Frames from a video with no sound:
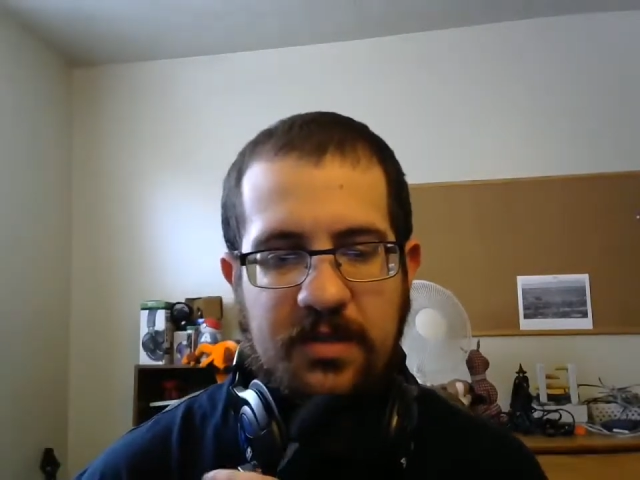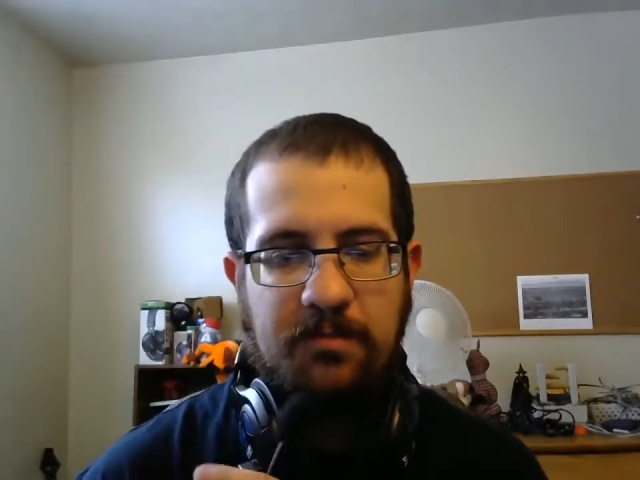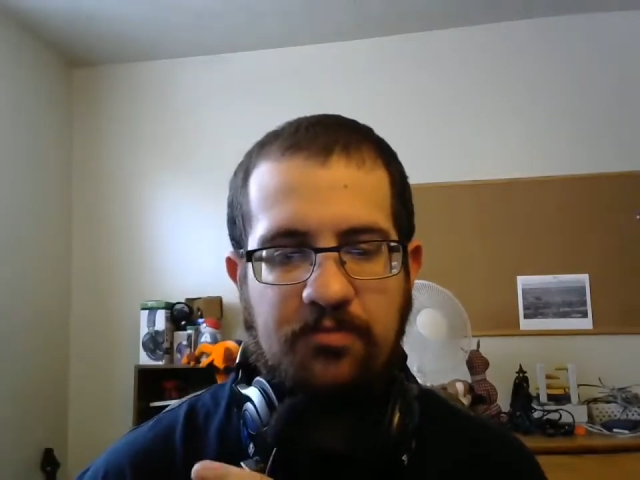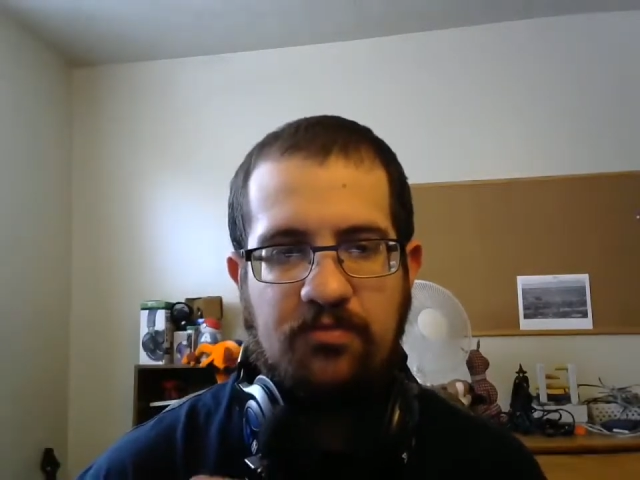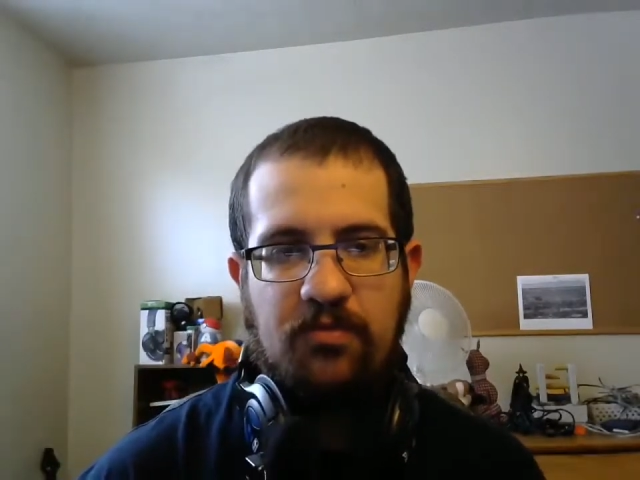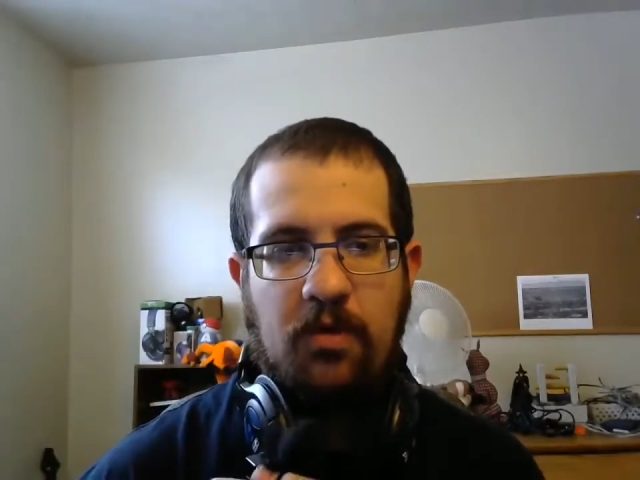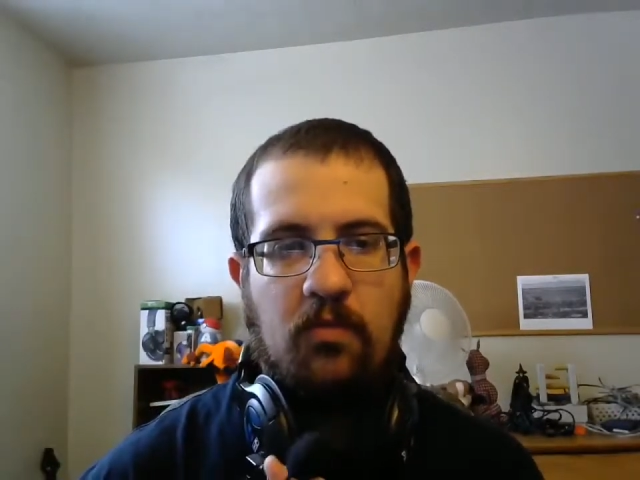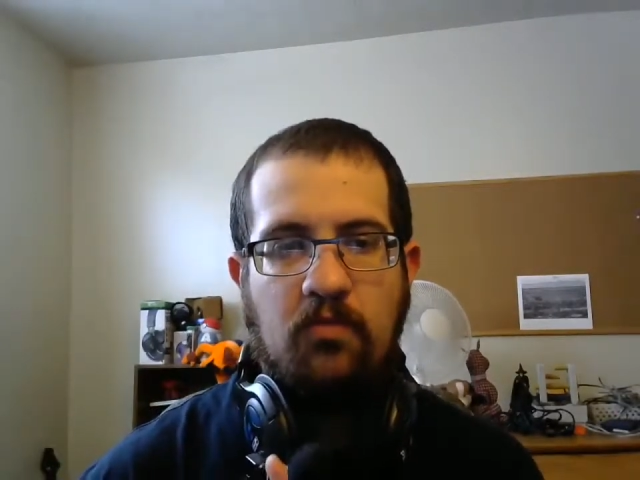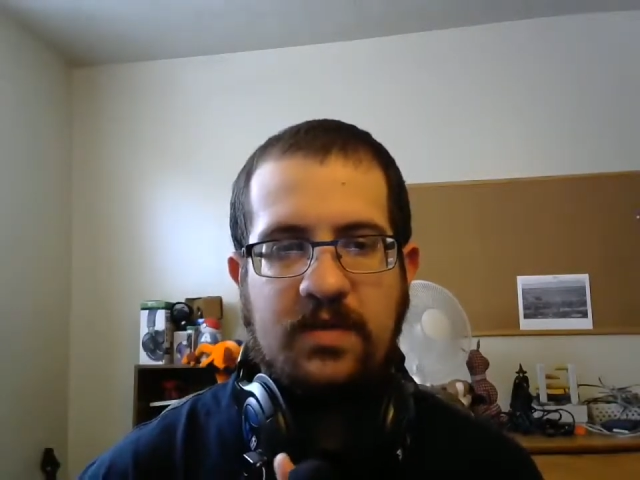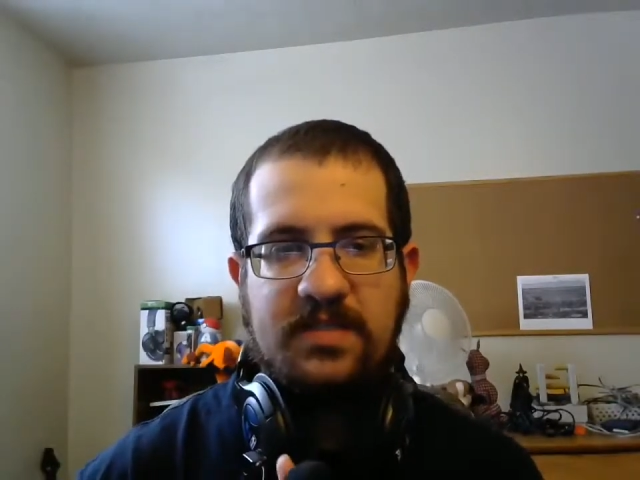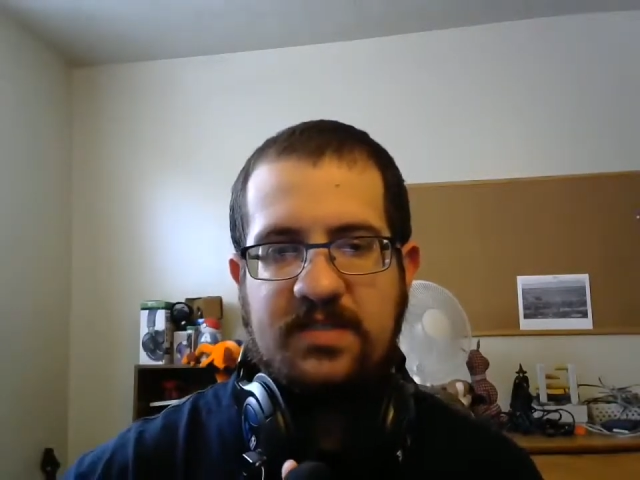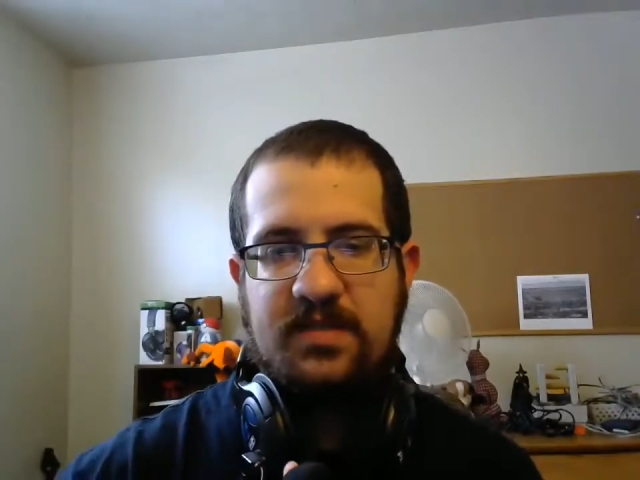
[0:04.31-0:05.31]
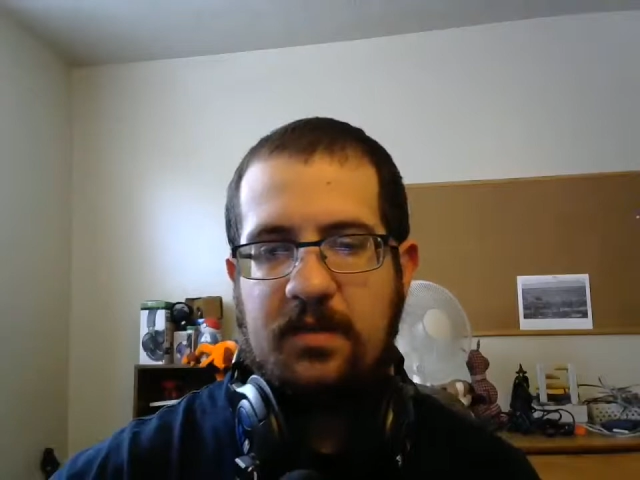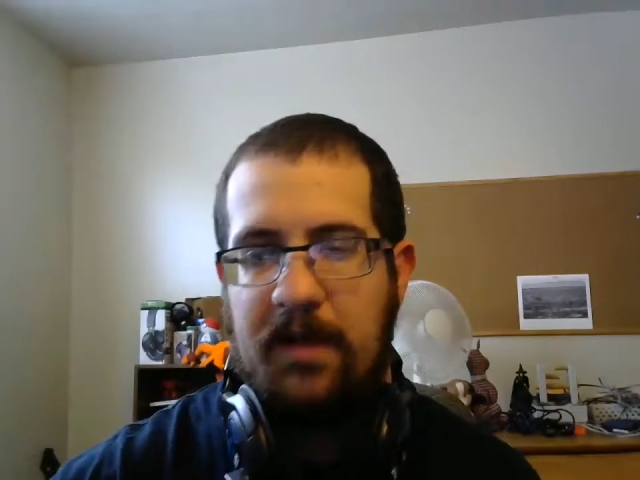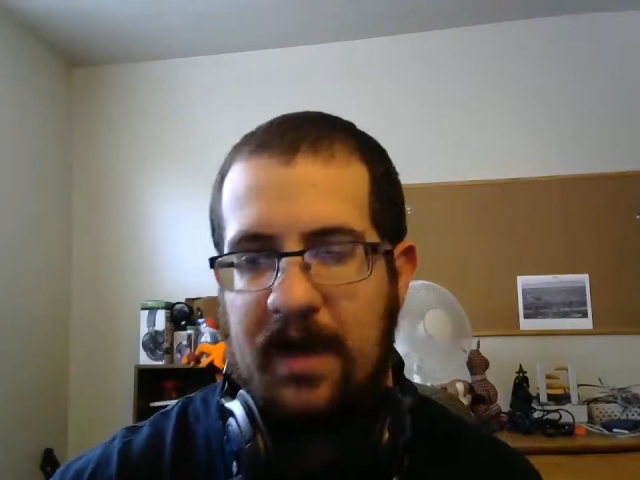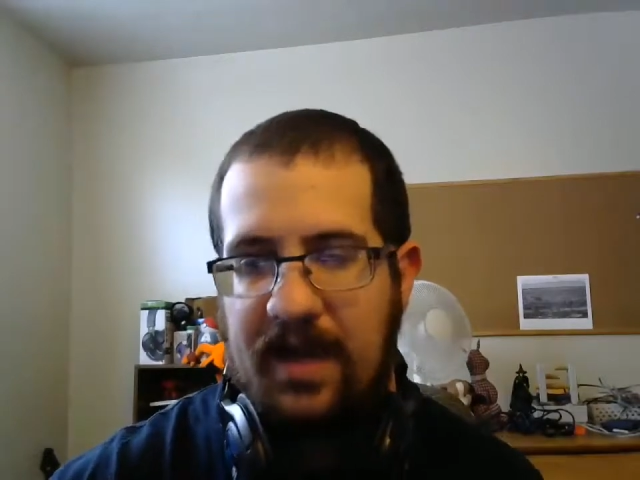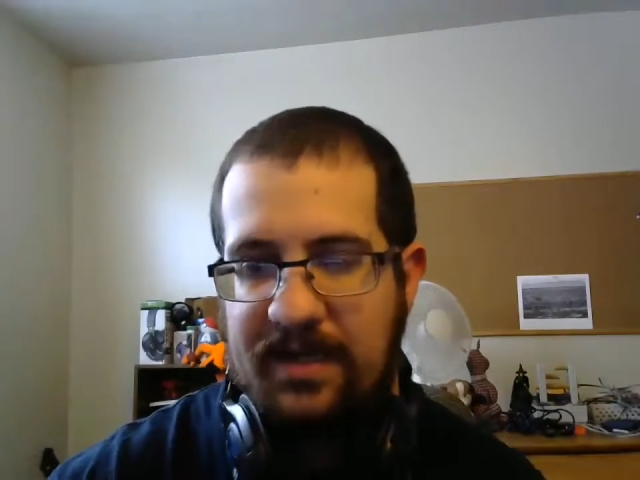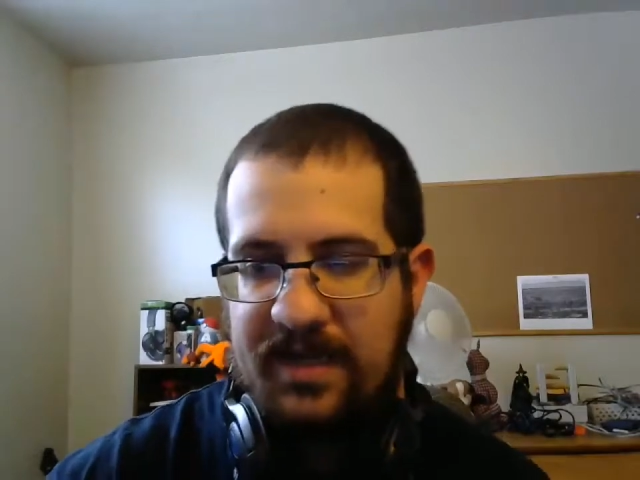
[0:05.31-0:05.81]
Pro Wrestling
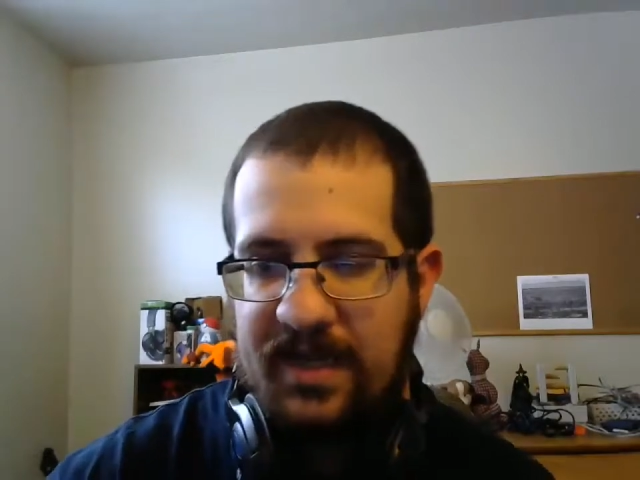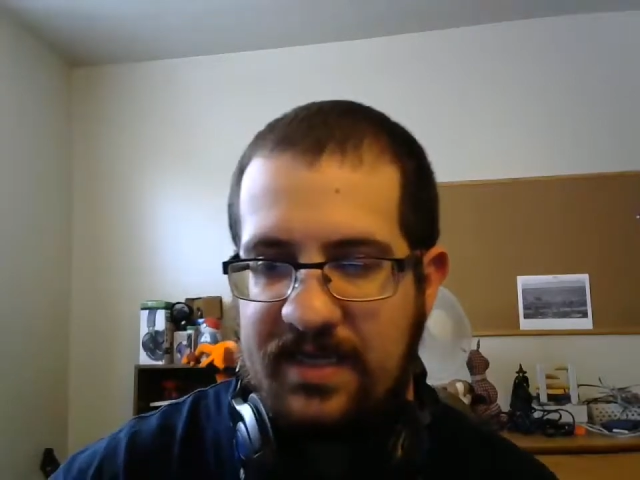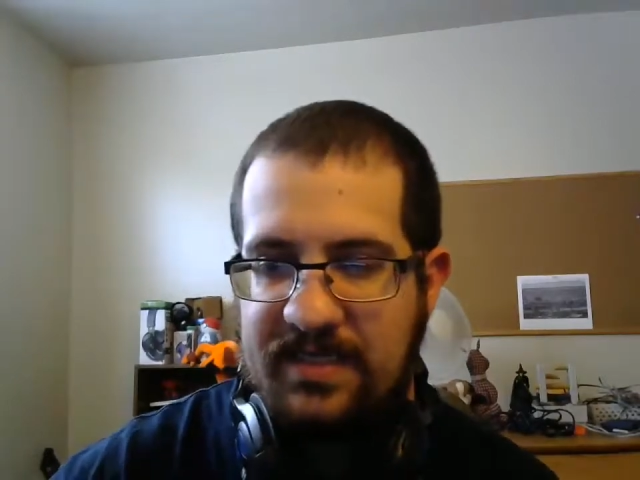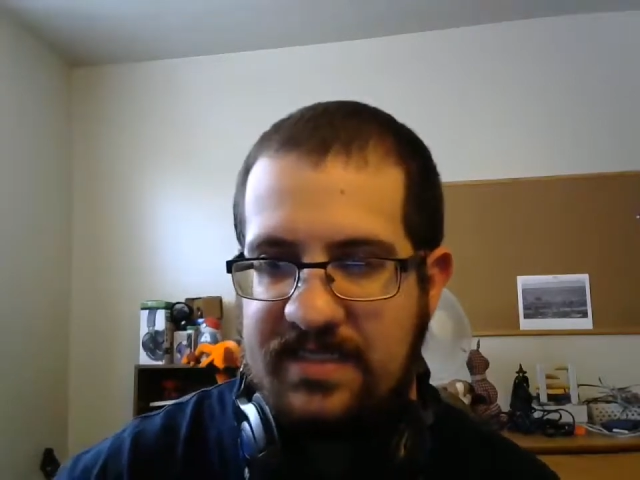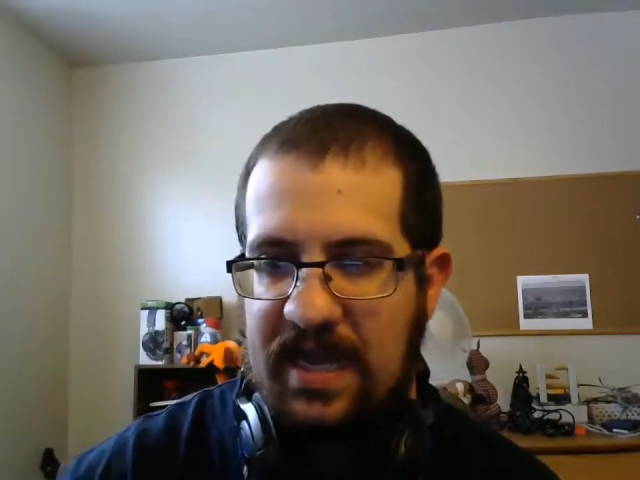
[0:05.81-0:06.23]
Podcast.